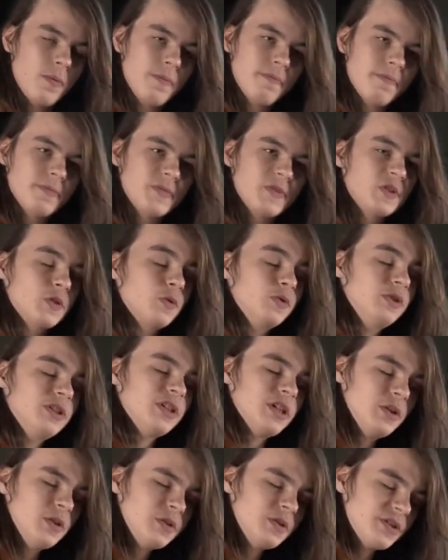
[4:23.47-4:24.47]
so
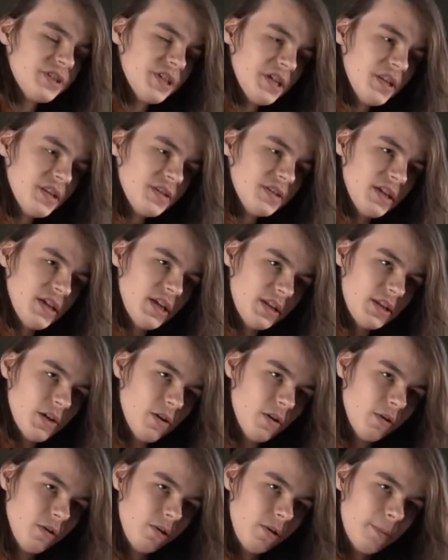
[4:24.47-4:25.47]
no sense at all.